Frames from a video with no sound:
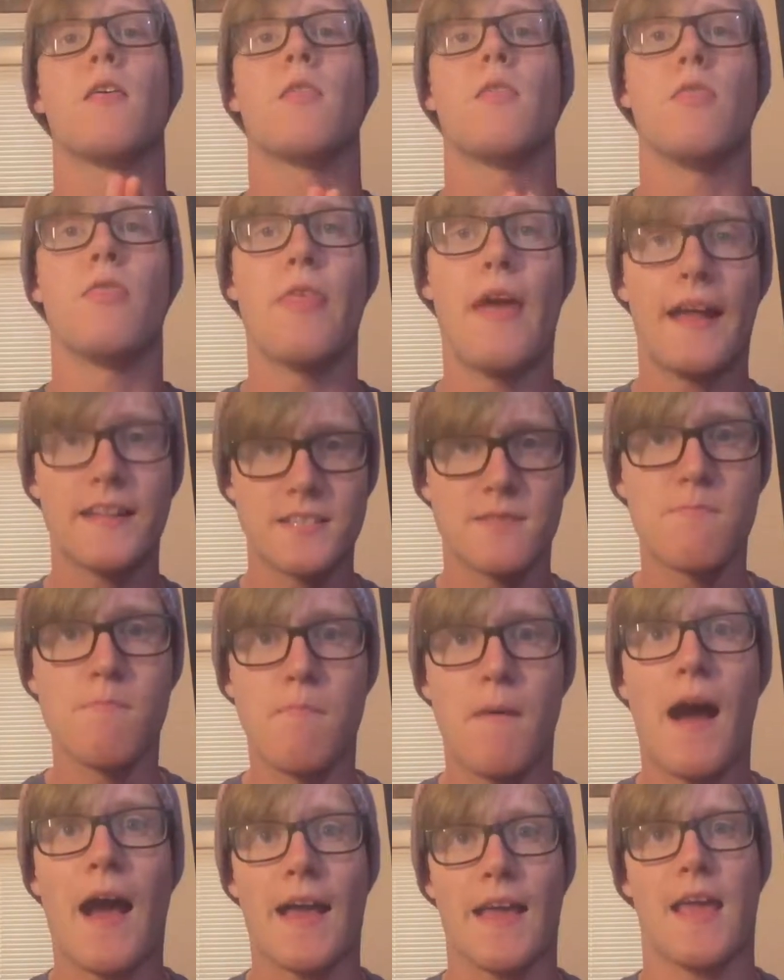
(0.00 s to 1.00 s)
That's
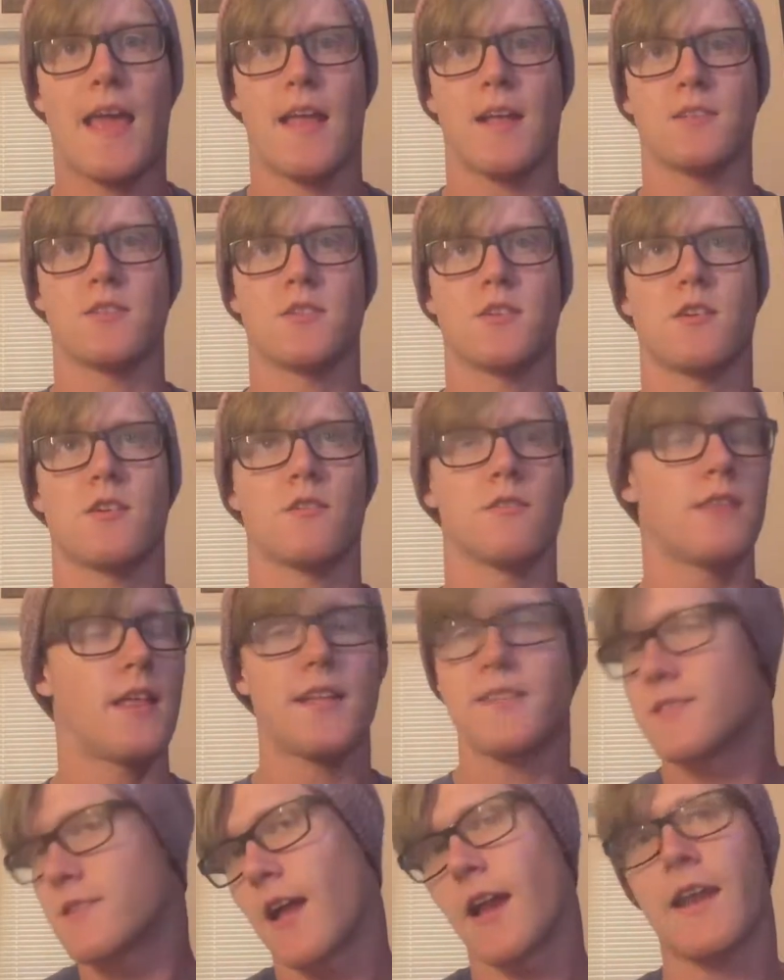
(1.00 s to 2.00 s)
my answer.
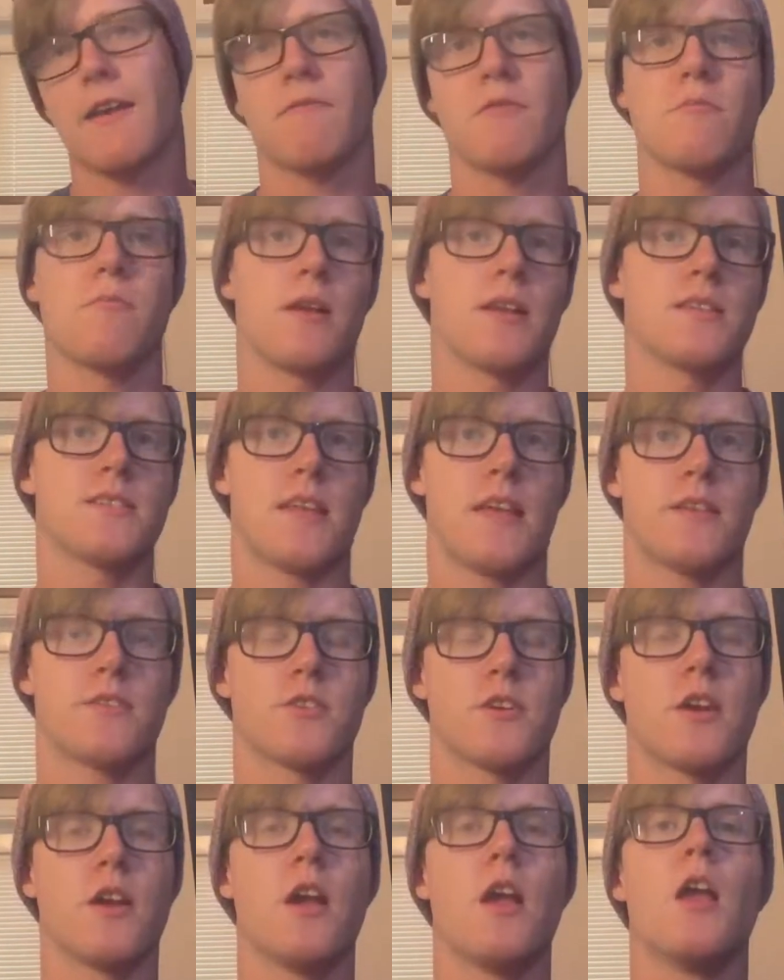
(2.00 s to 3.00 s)
That's not everybody's
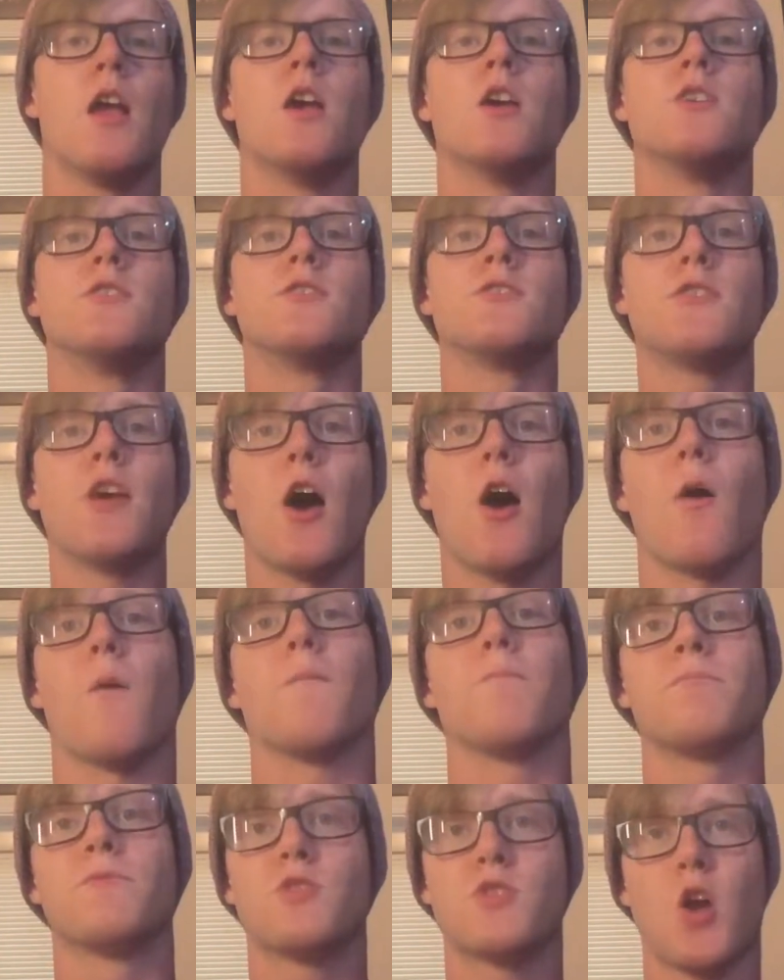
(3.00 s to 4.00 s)
answer.
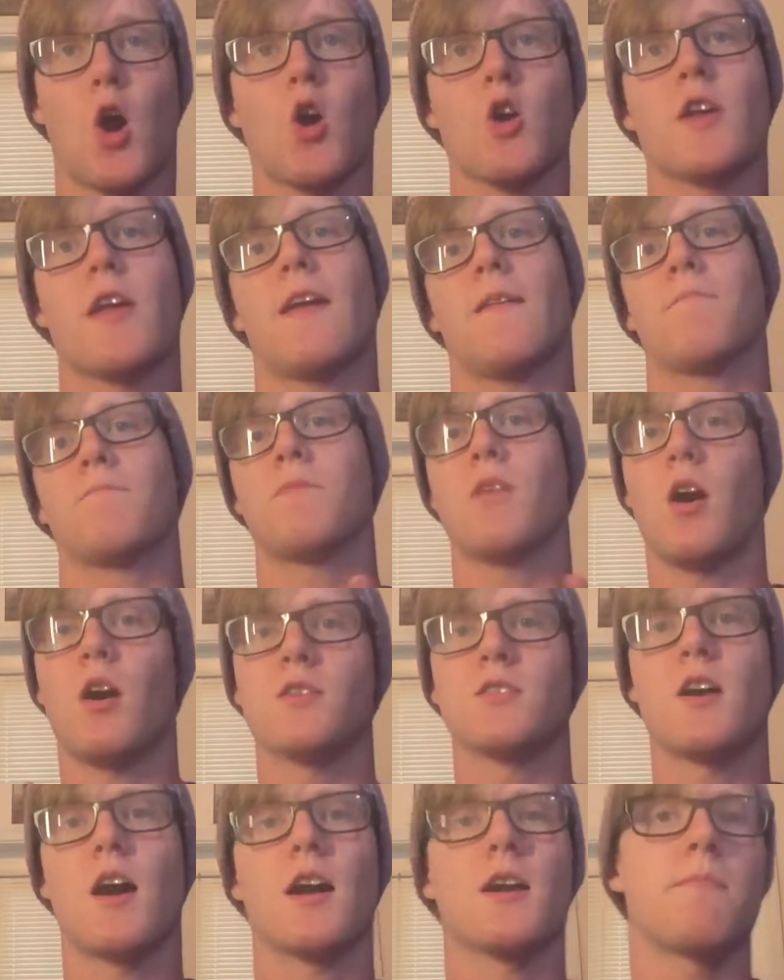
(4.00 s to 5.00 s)
So, Target.
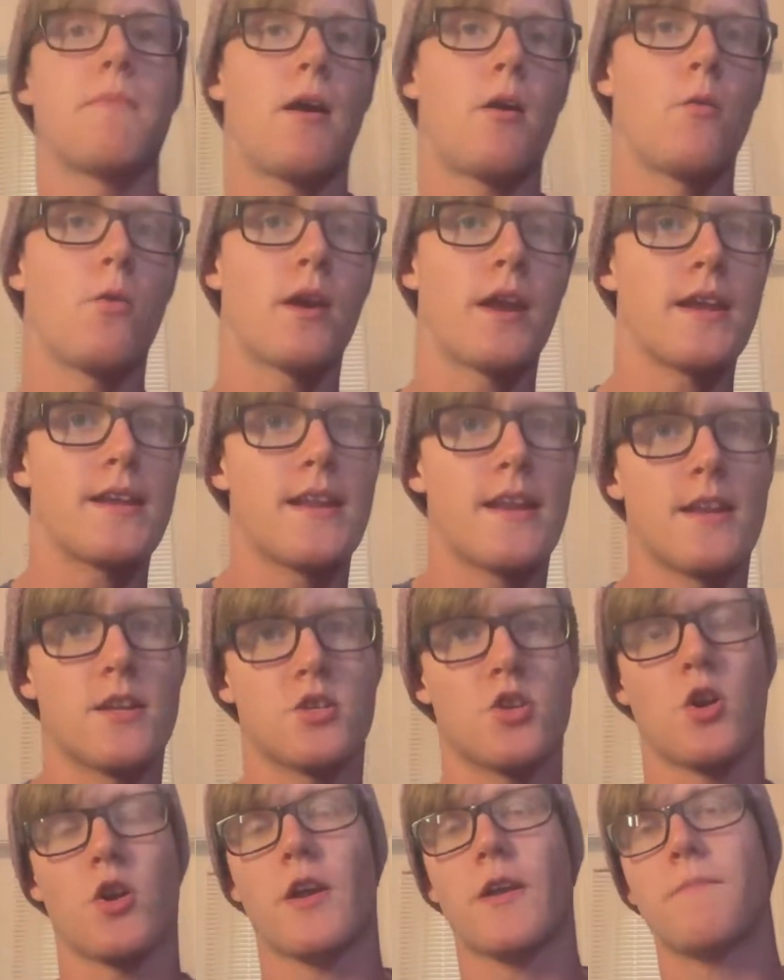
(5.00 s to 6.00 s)
I'll talk about what I did at
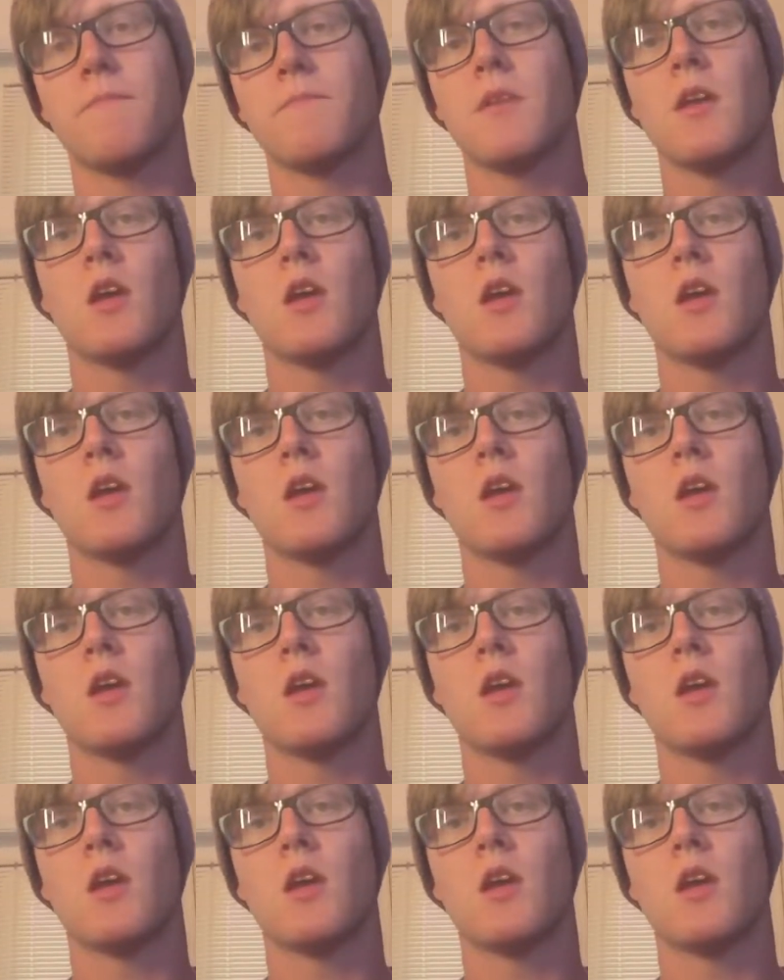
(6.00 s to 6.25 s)
Target.